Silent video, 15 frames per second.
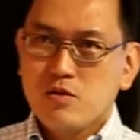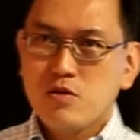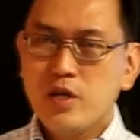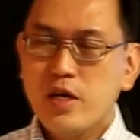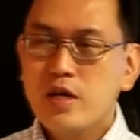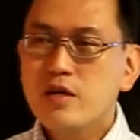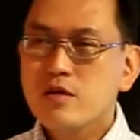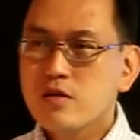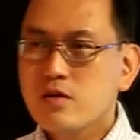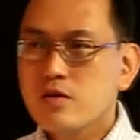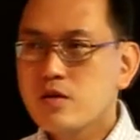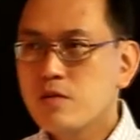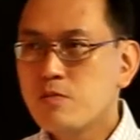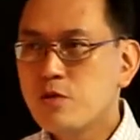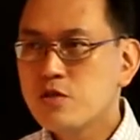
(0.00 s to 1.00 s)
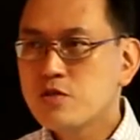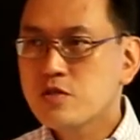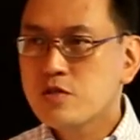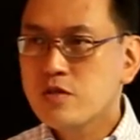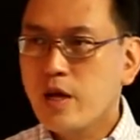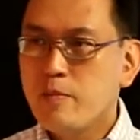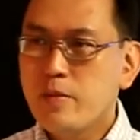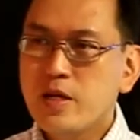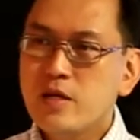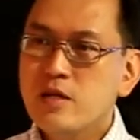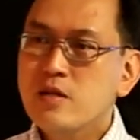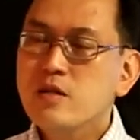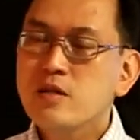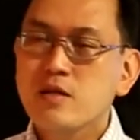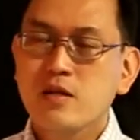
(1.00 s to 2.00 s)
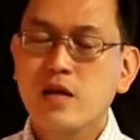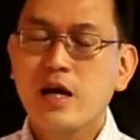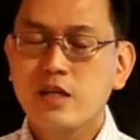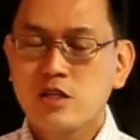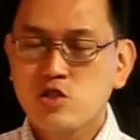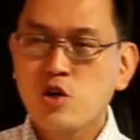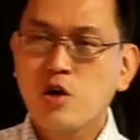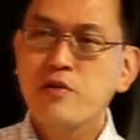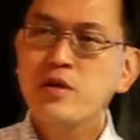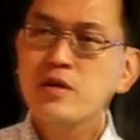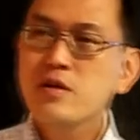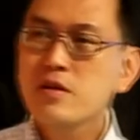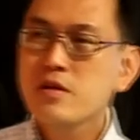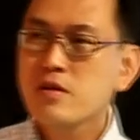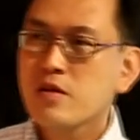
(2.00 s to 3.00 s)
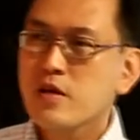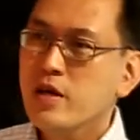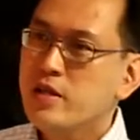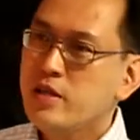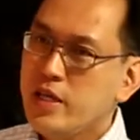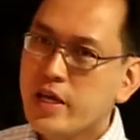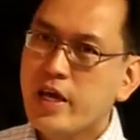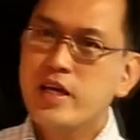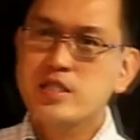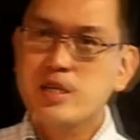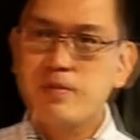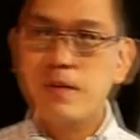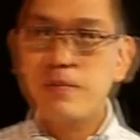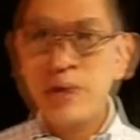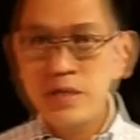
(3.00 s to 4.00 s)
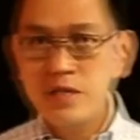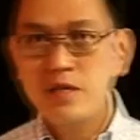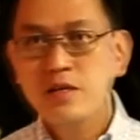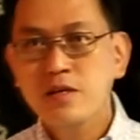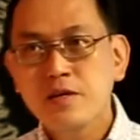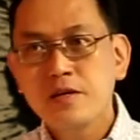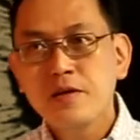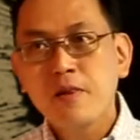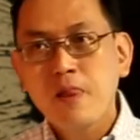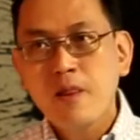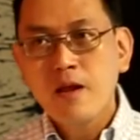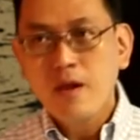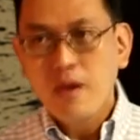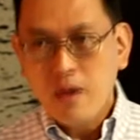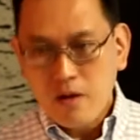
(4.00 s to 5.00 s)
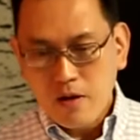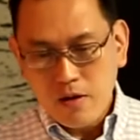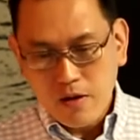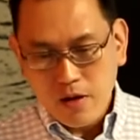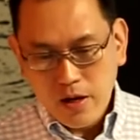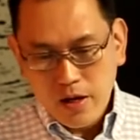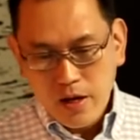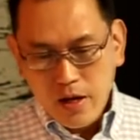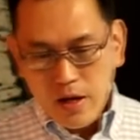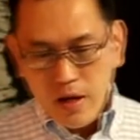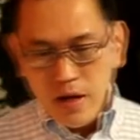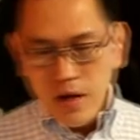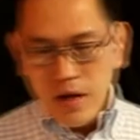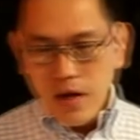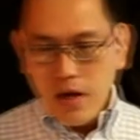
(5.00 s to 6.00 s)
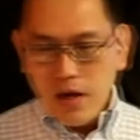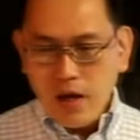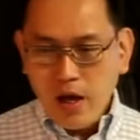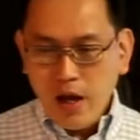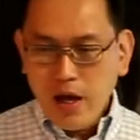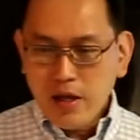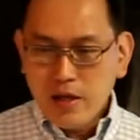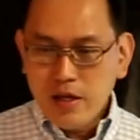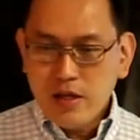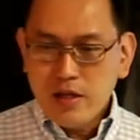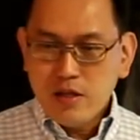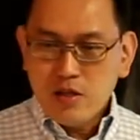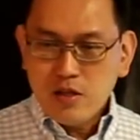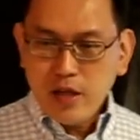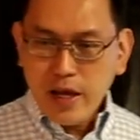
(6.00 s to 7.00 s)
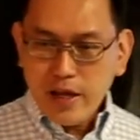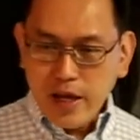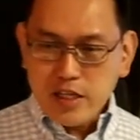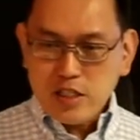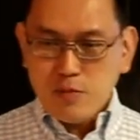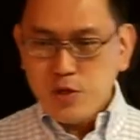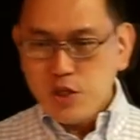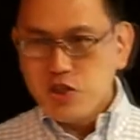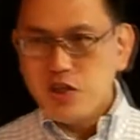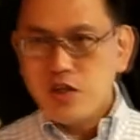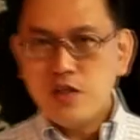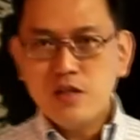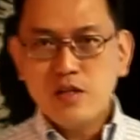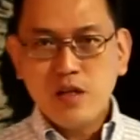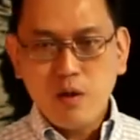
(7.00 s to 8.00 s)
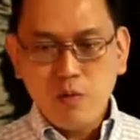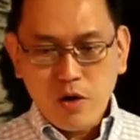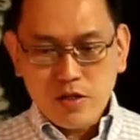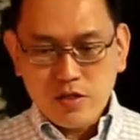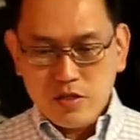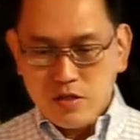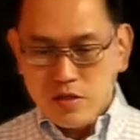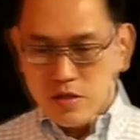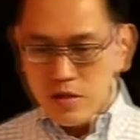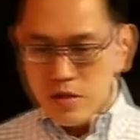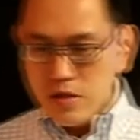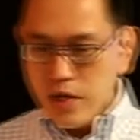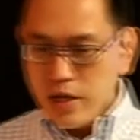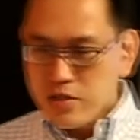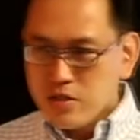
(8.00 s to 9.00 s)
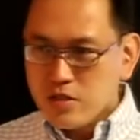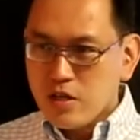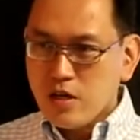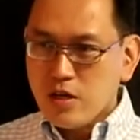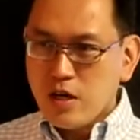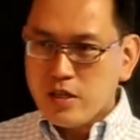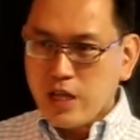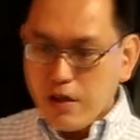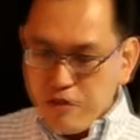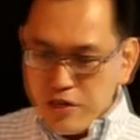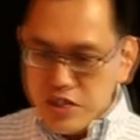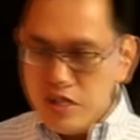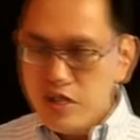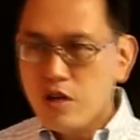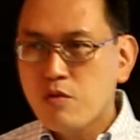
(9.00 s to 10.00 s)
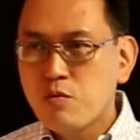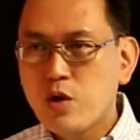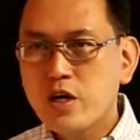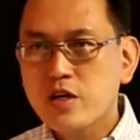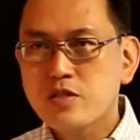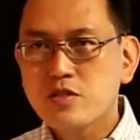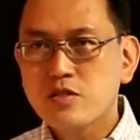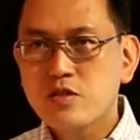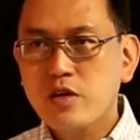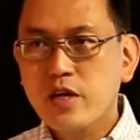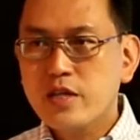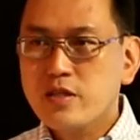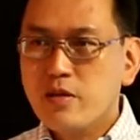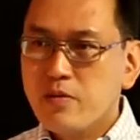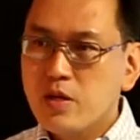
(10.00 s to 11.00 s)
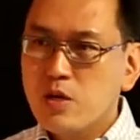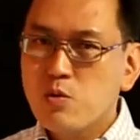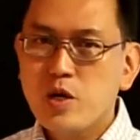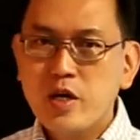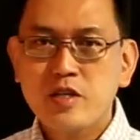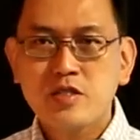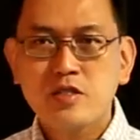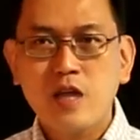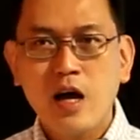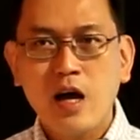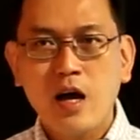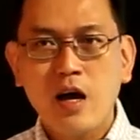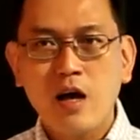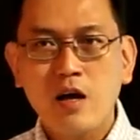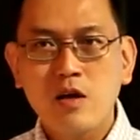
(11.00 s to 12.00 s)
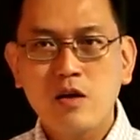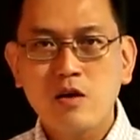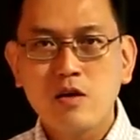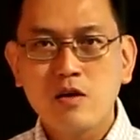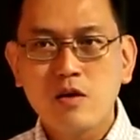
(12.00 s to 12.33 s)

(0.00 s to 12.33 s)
today, the most eminent art historian, okay, P.K. Sabapati. Right. And in that exhibition, there's a diversity of works. Okay, some of the works are